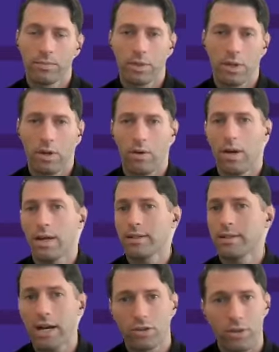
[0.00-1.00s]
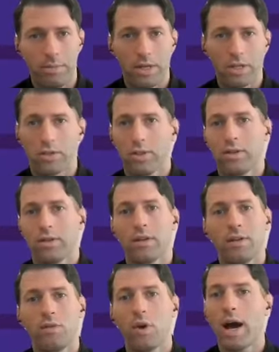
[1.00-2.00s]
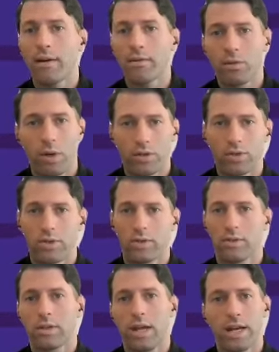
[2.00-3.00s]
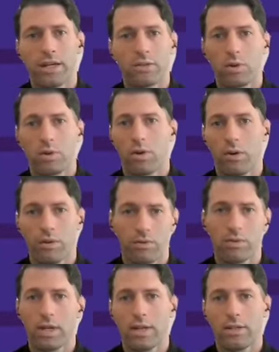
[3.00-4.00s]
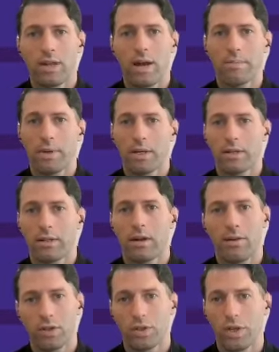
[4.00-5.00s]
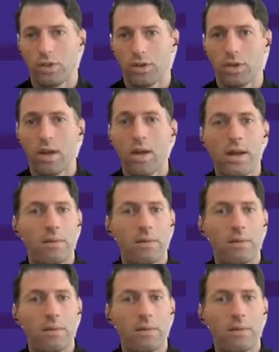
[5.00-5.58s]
So as Ashley mentioned, if you have questions as we're going through today's topic and conversation,